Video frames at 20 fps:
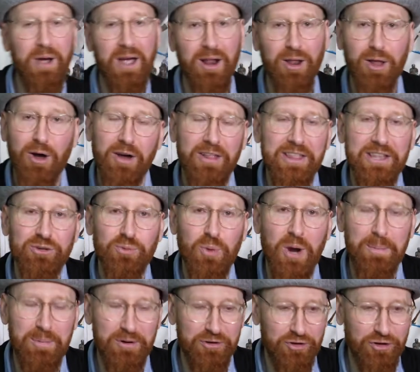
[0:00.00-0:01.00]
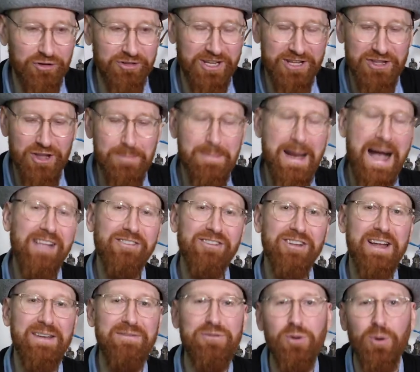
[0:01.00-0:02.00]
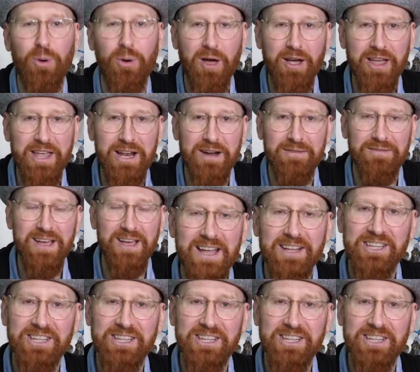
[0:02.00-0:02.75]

a lot of these were produced. Can you imagine if you were lucky enough